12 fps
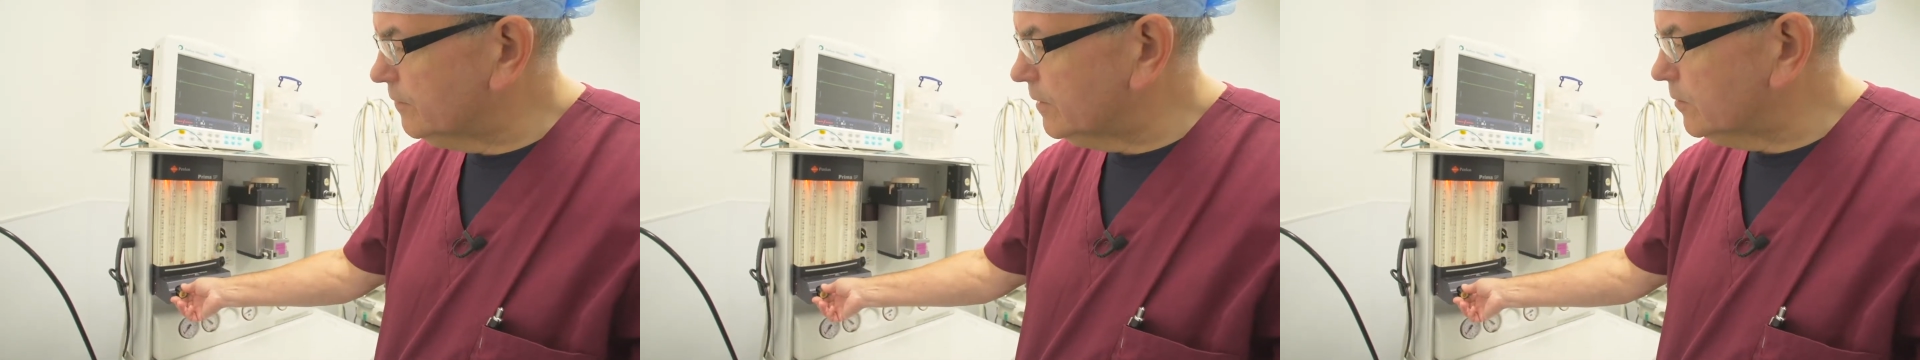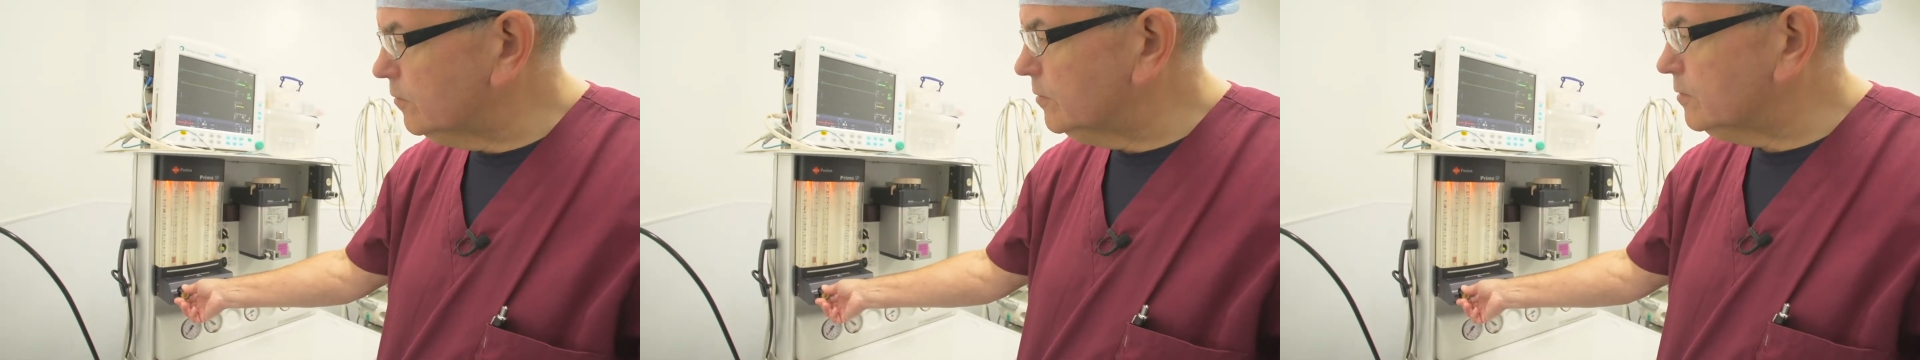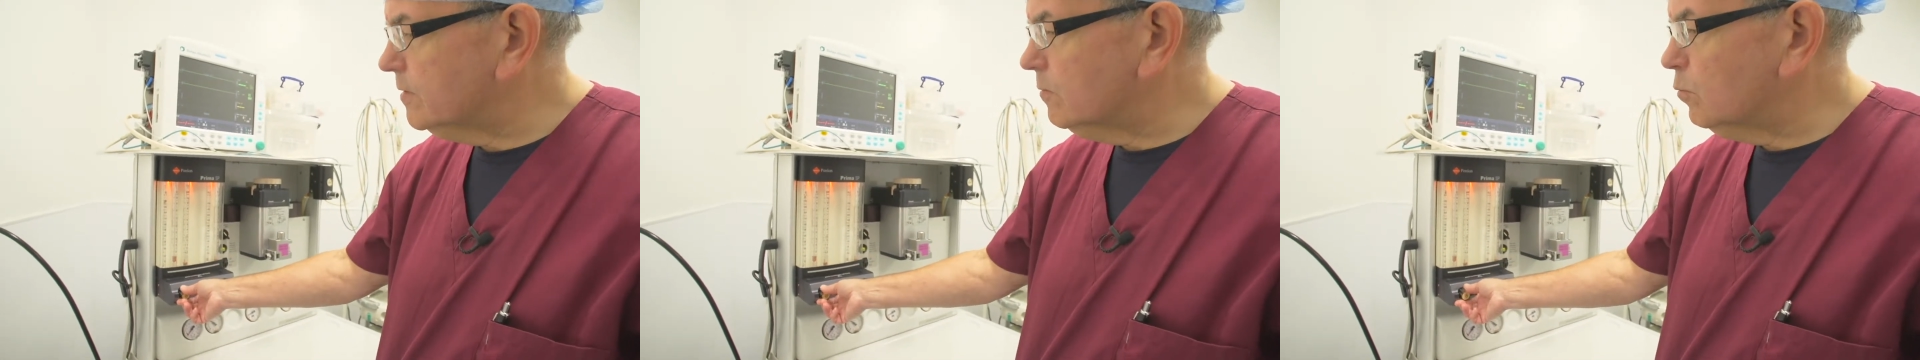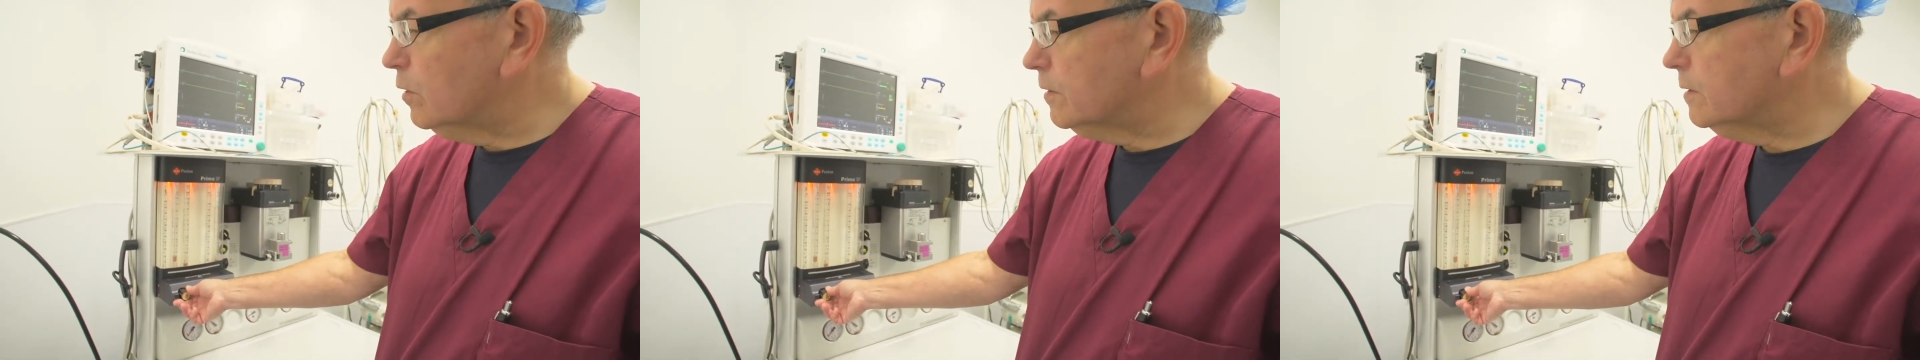flow
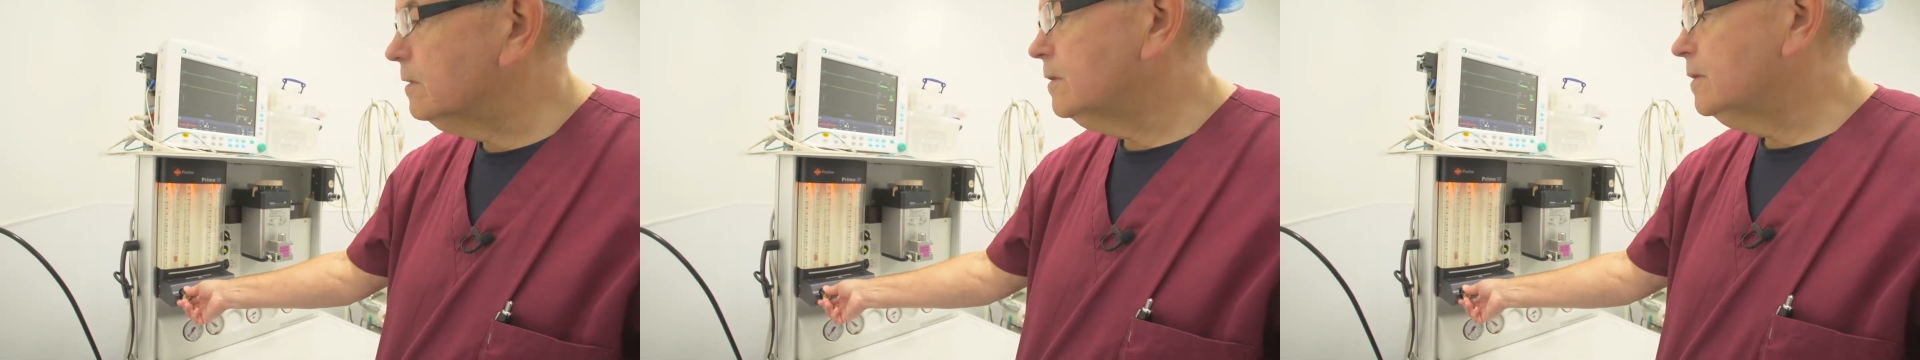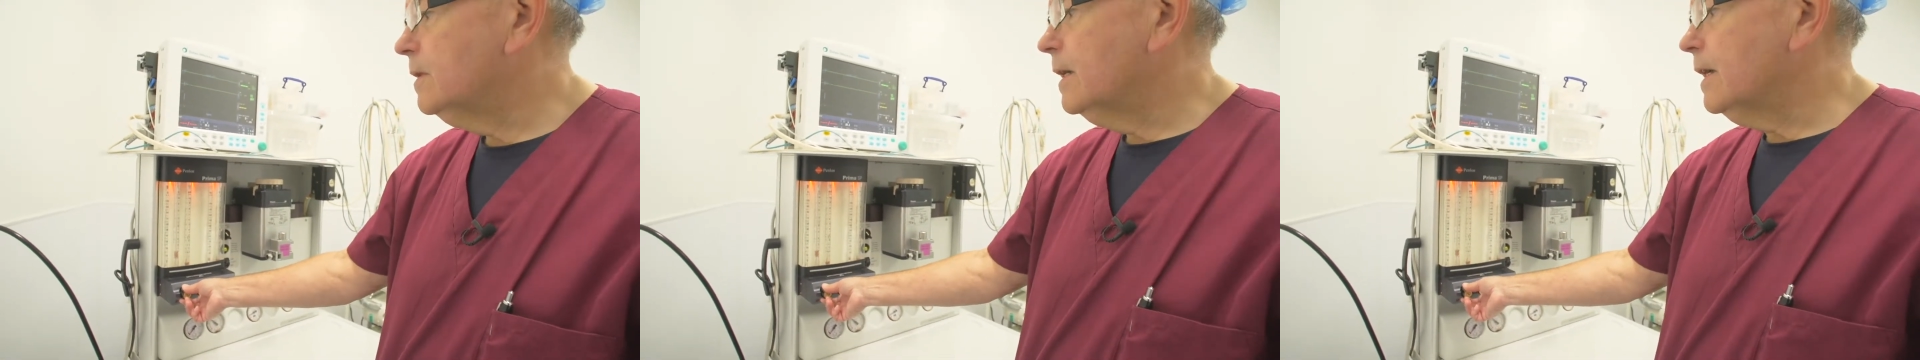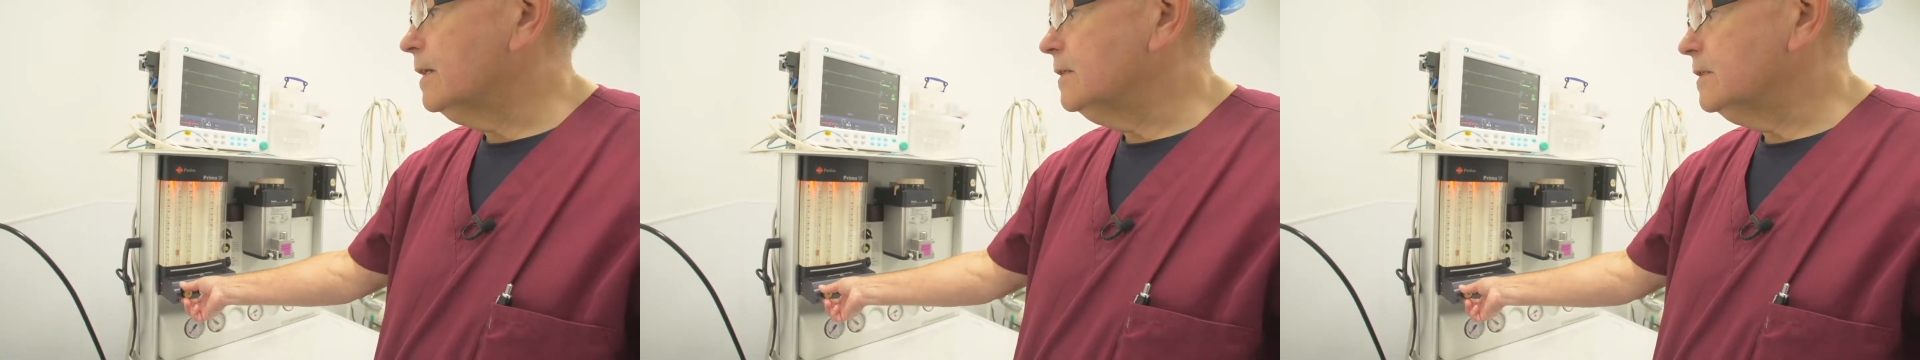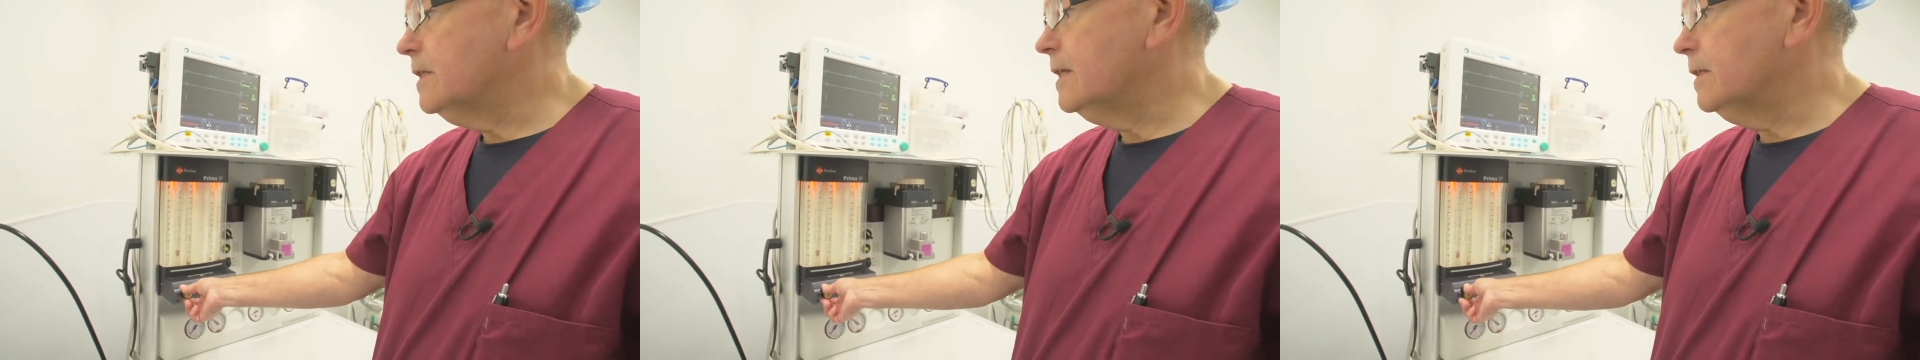between 1
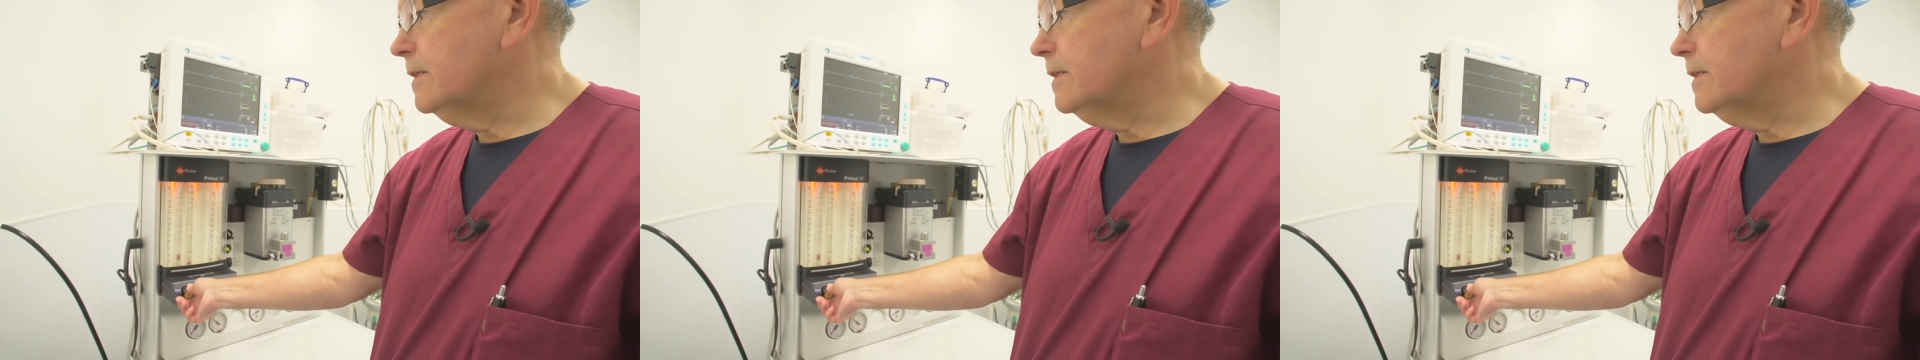and 10